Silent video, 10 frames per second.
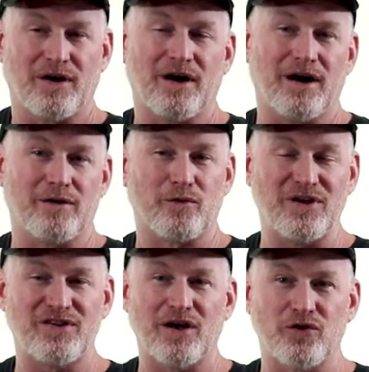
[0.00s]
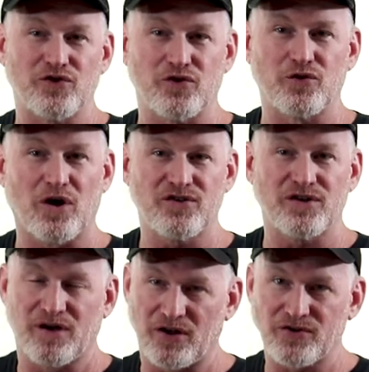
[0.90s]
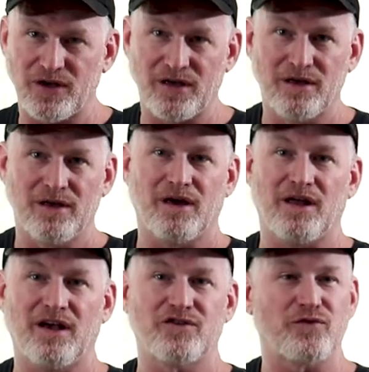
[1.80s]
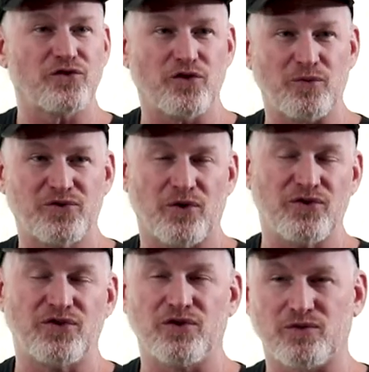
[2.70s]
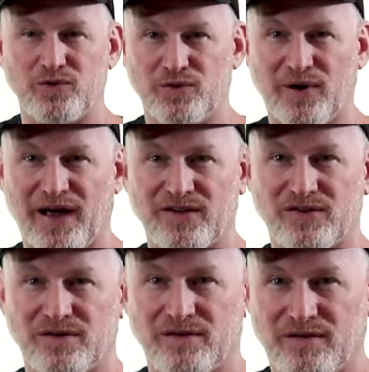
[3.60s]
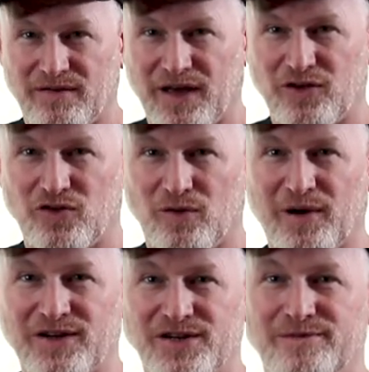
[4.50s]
uh, retailers across the country and ask for Soapstone Sealer and Wood Wax. Thank you so much.